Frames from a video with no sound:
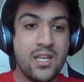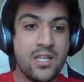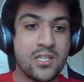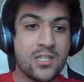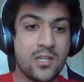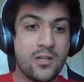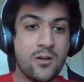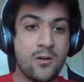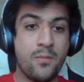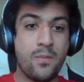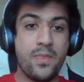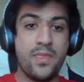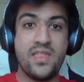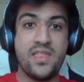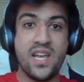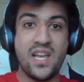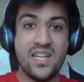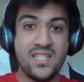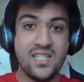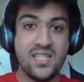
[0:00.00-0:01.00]
So
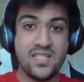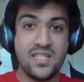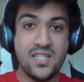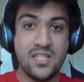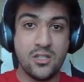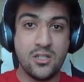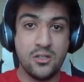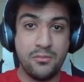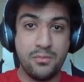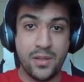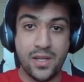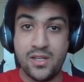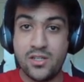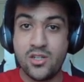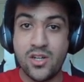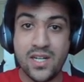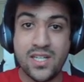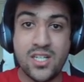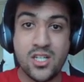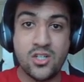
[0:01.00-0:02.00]
knight to d2 play,
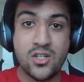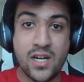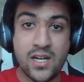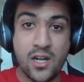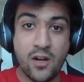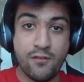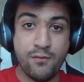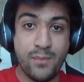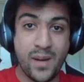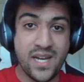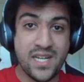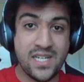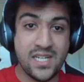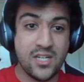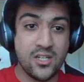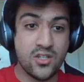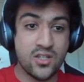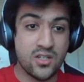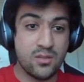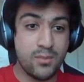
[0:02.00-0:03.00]
trying to trade off my
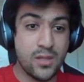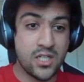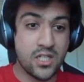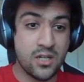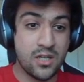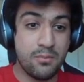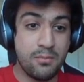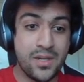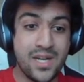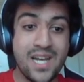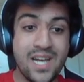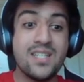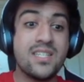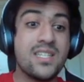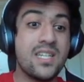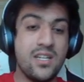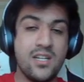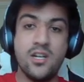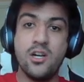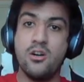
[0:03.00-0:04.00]
dangerous bishop, but I
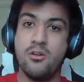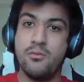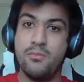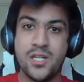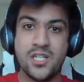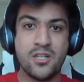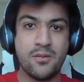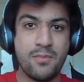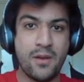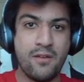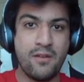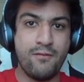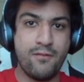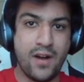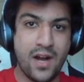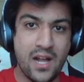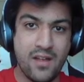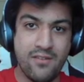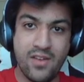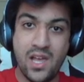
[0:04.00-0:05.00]
say no, bishop
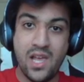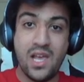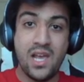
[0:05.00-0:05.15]
f5.